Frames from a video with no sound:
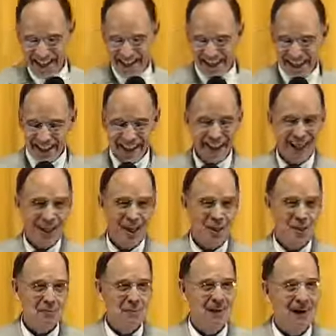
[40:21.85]
And I think I got
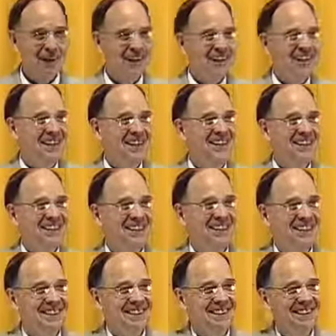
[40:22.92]
a spanking.
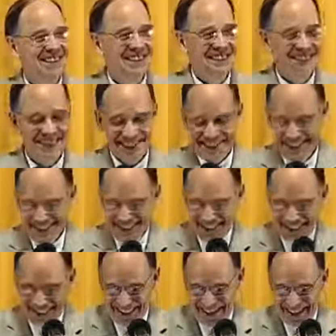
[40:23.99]

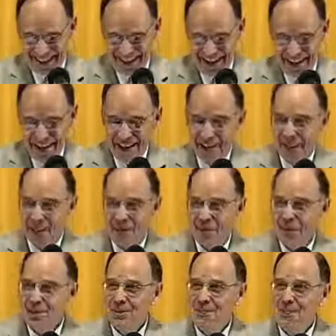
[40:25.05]
Because I
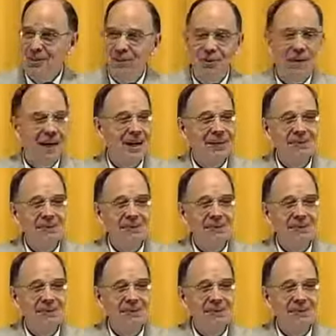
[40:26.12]
must have been doing